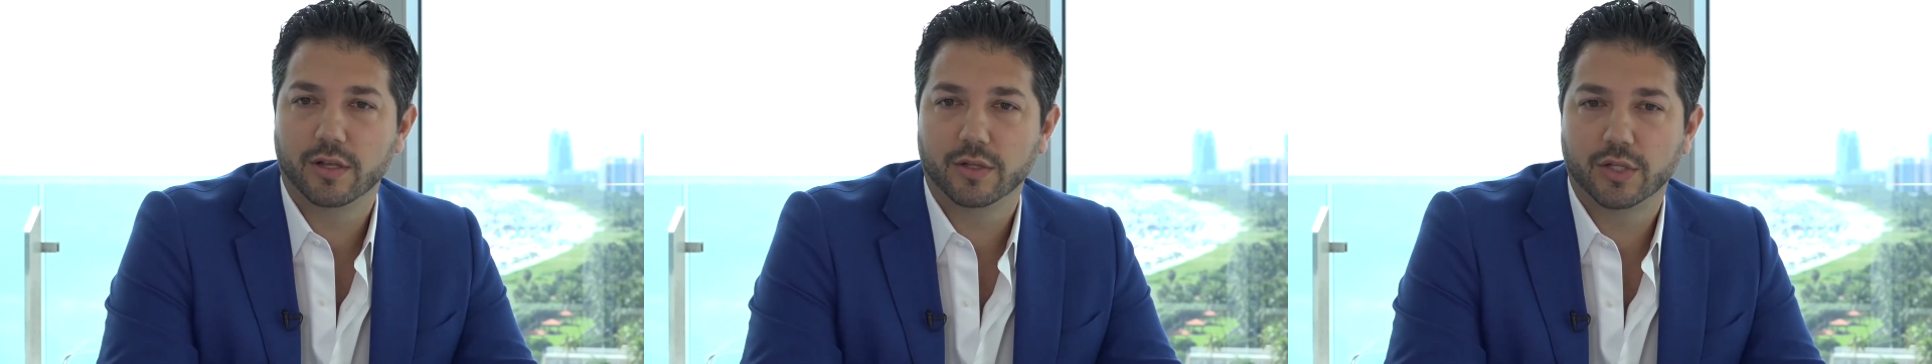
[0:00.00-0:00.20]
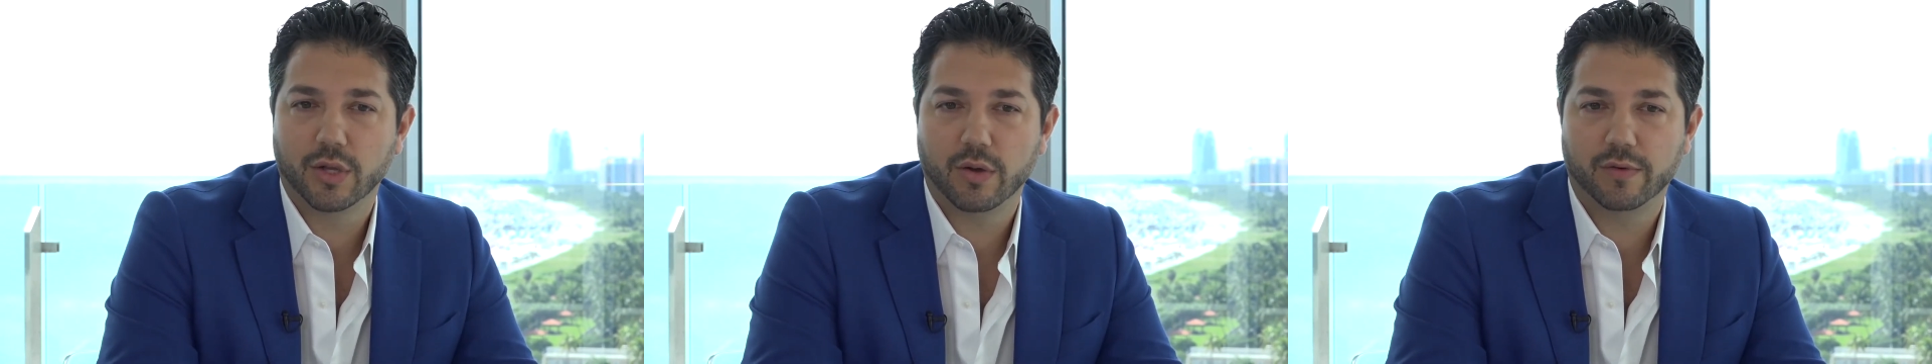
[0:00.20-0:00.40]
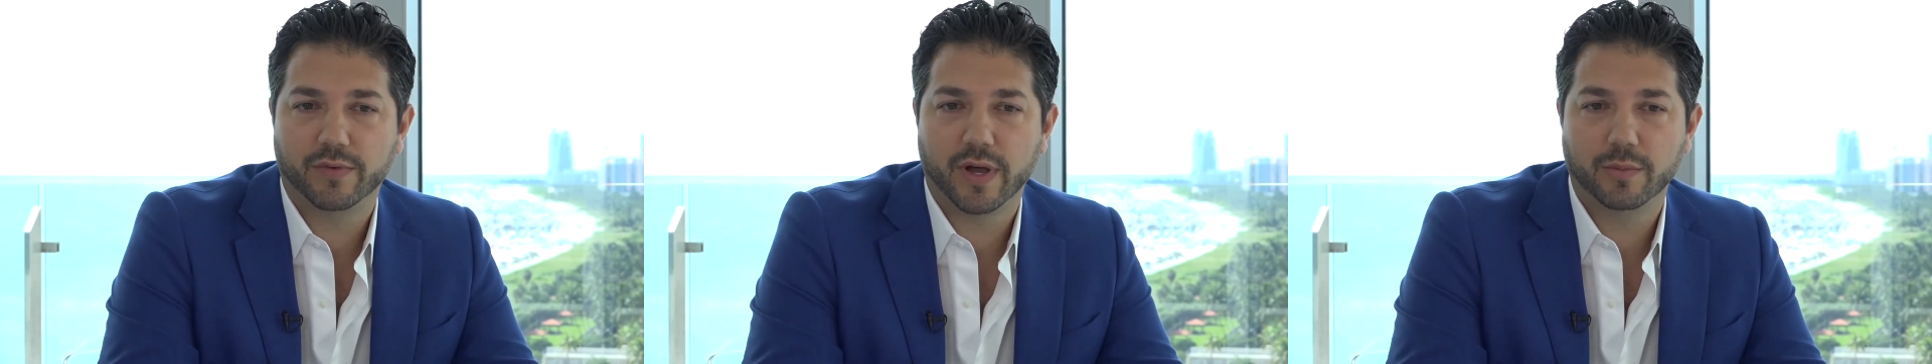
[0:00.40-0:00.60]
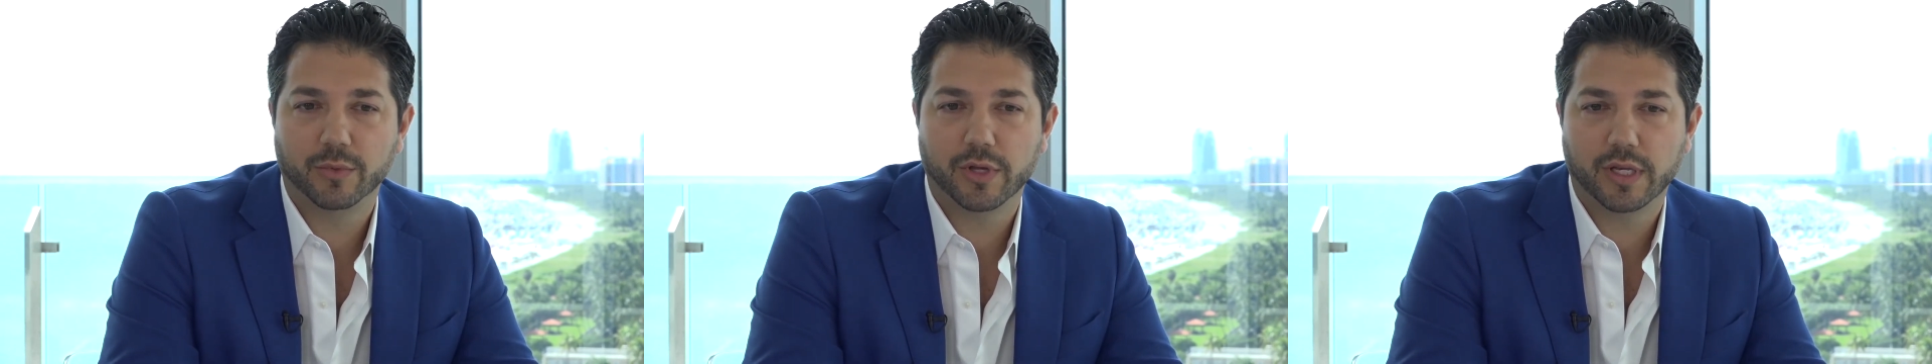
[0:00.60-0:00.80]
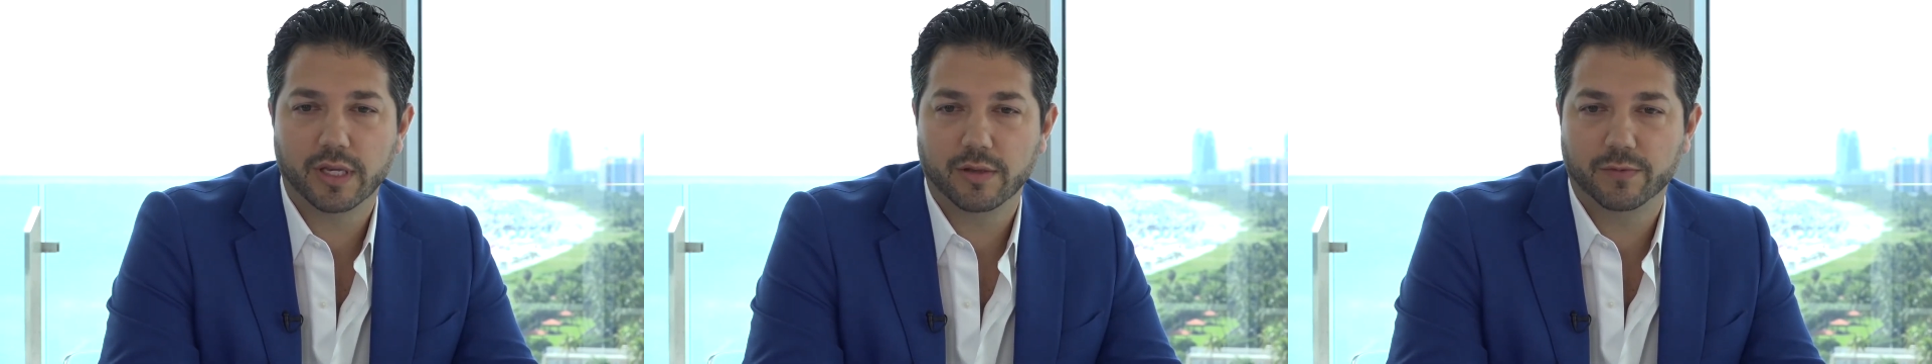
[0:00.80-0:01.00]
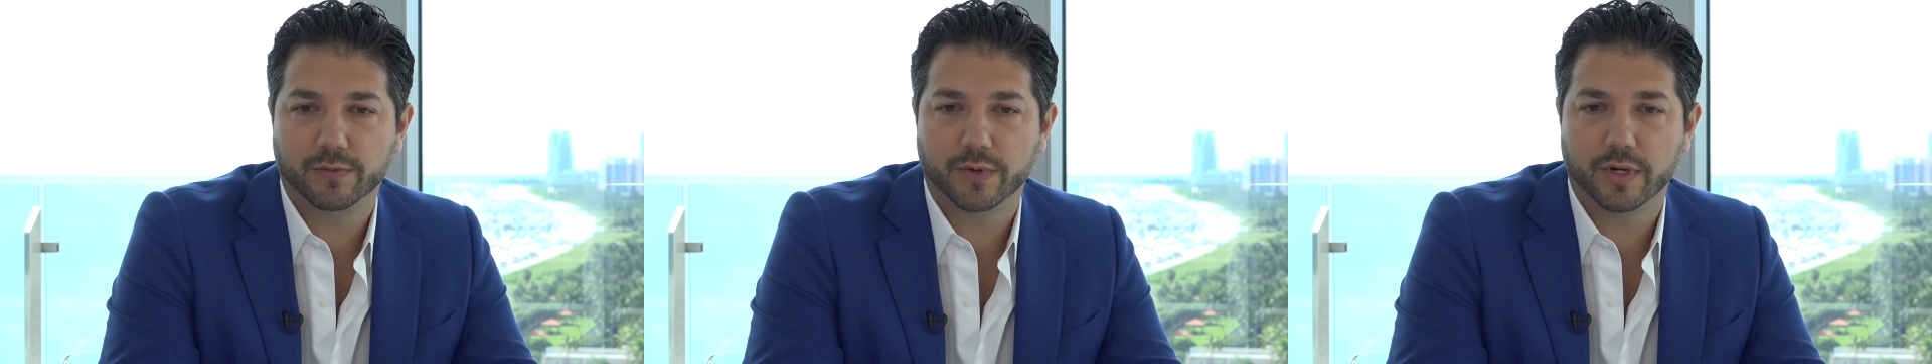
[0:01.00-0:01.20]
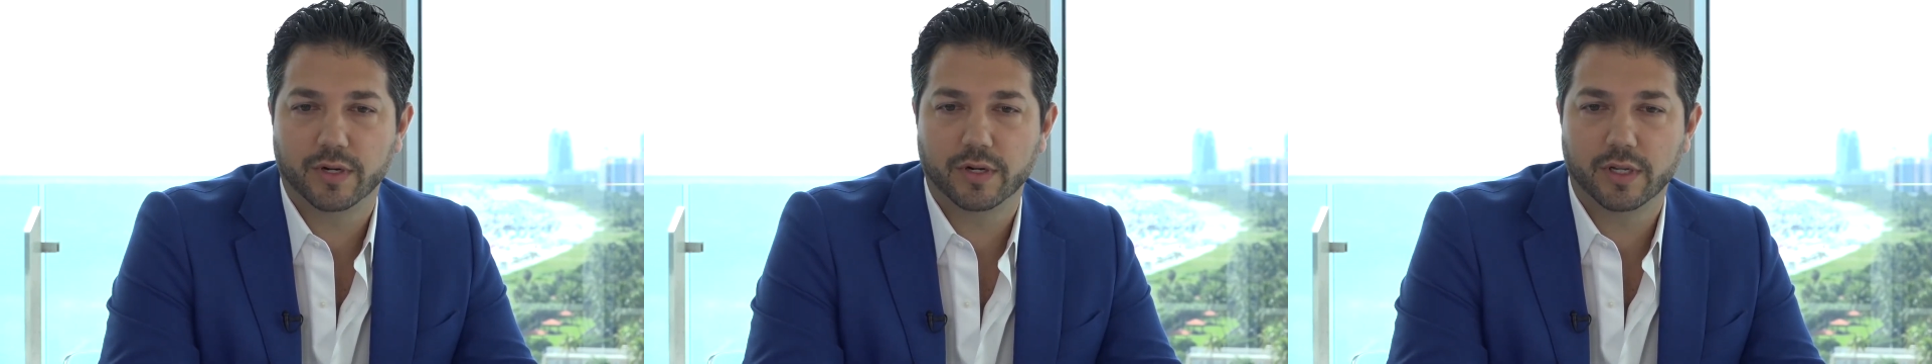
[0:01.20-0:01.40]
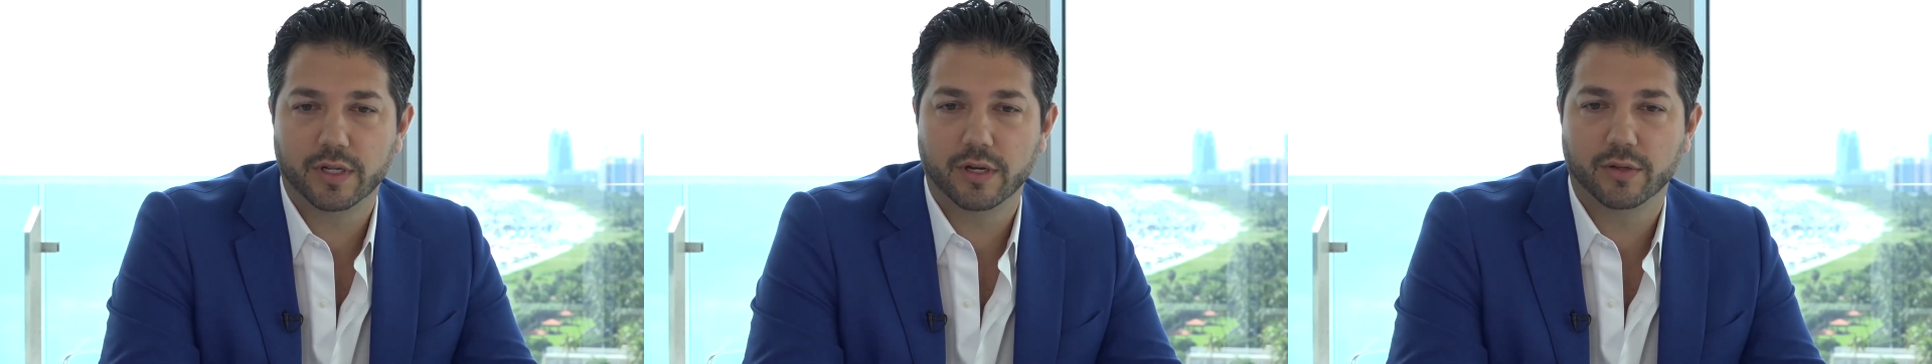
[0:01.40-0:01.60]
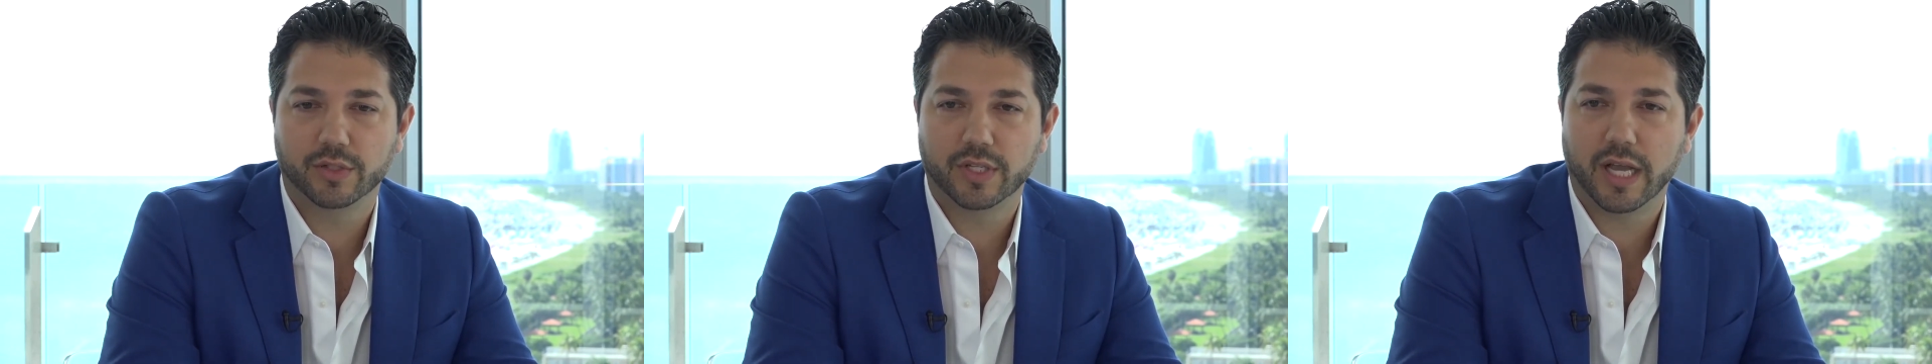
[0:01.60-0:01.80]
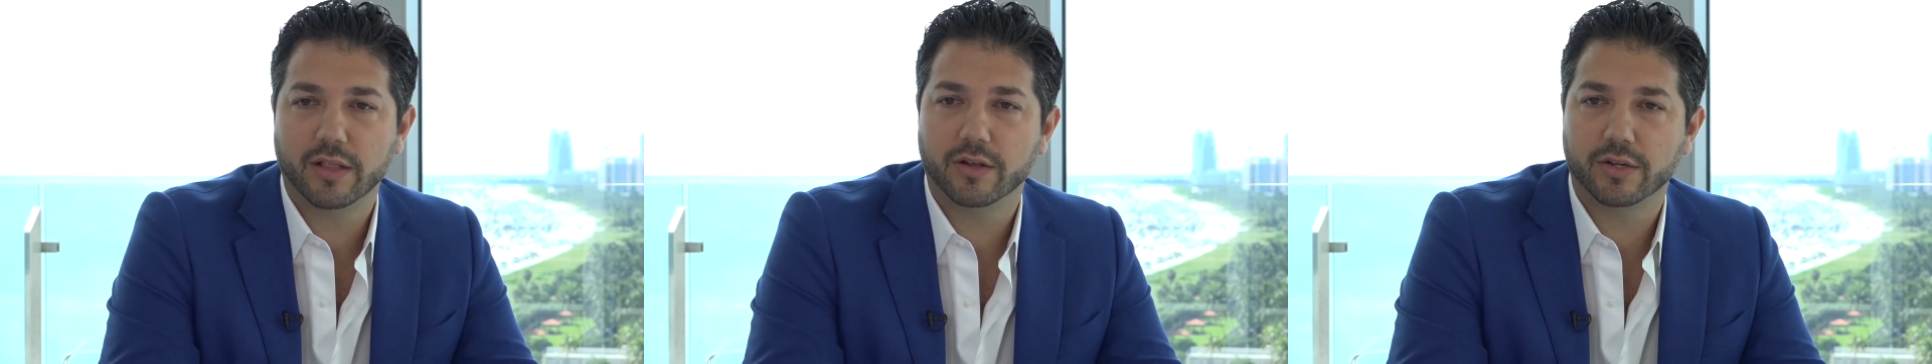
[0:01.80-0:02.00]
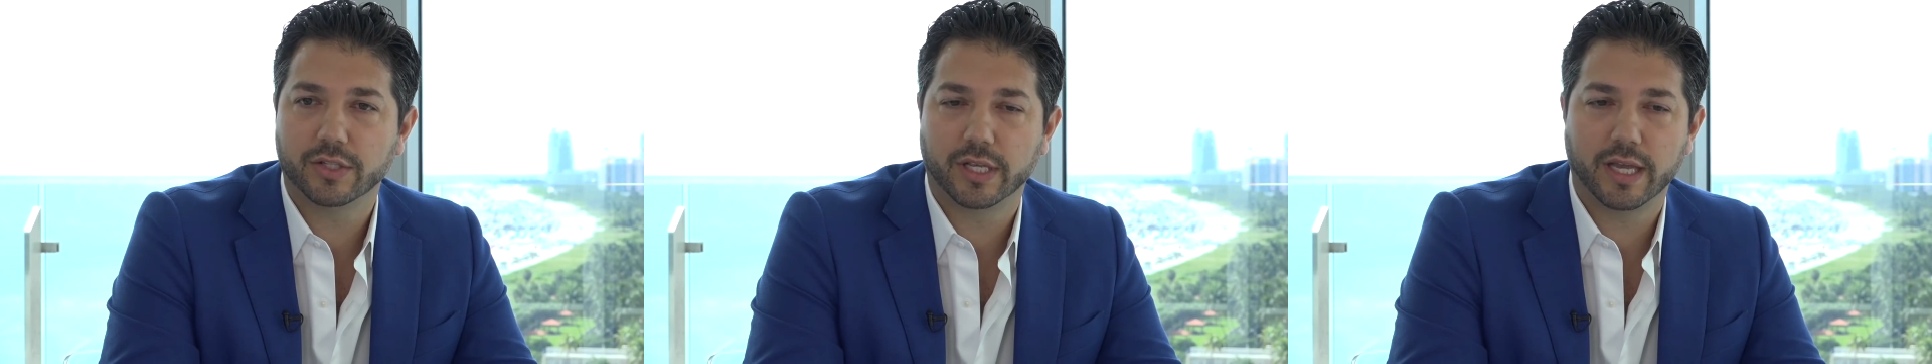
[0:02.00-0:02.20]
So if I'm looking for sellers,